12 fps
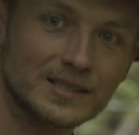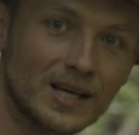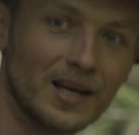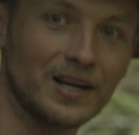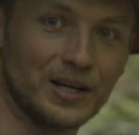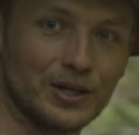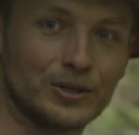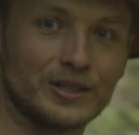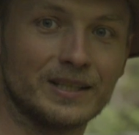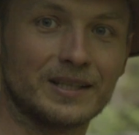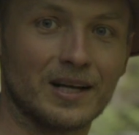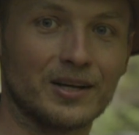tiny little
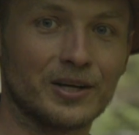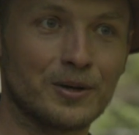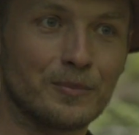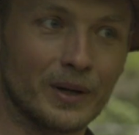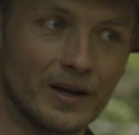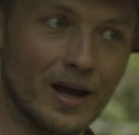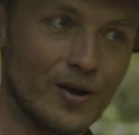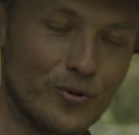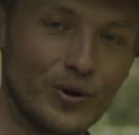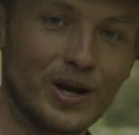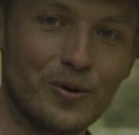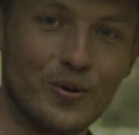detail in, but I
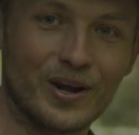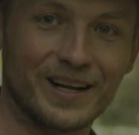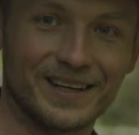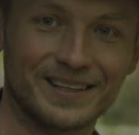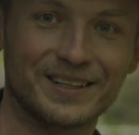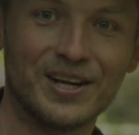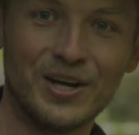really wanted it